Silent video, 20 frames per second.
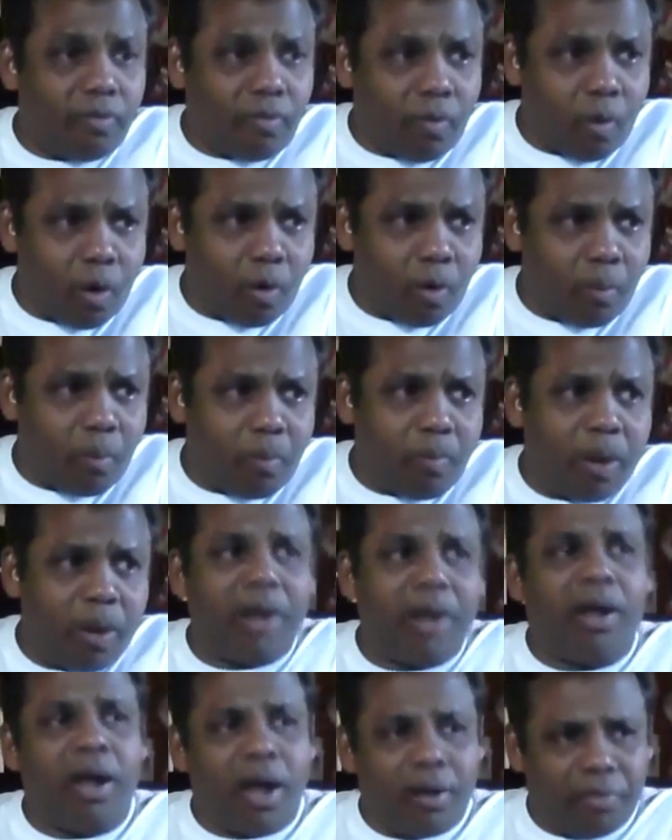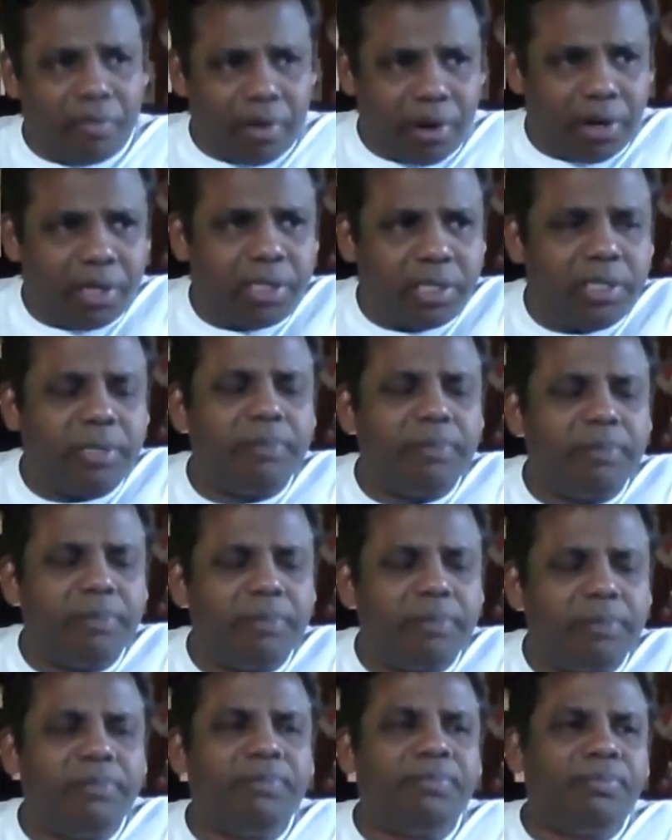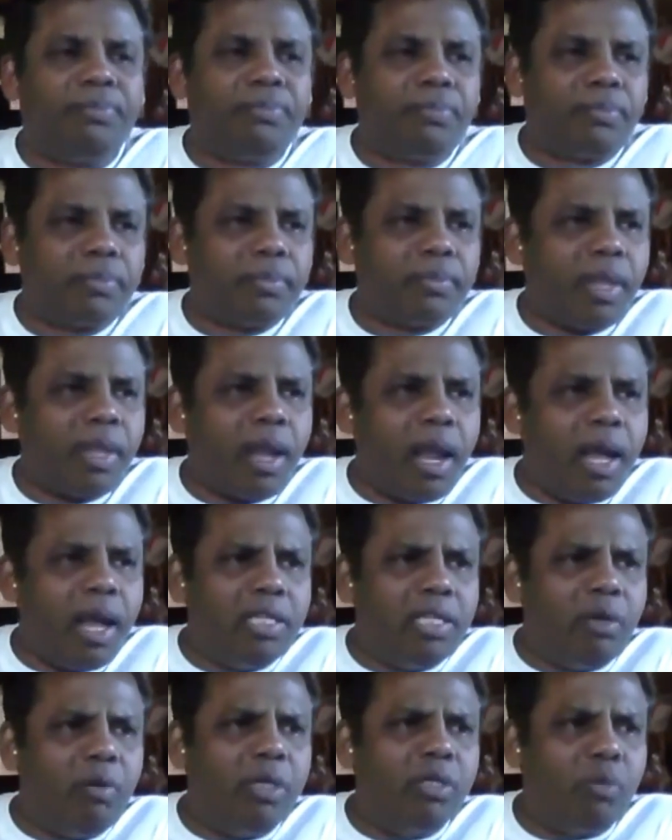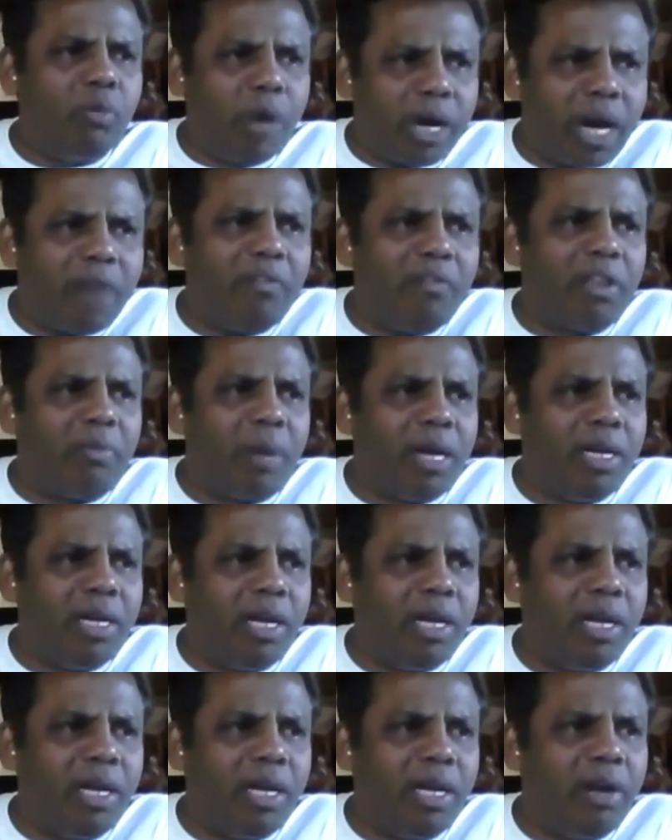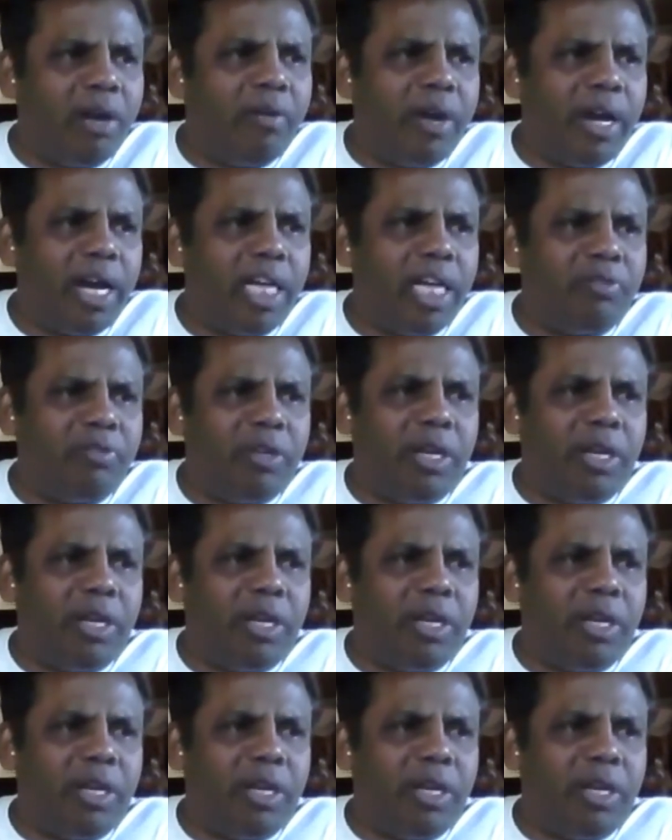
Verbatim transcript: 4.5 years as I was working with my degree.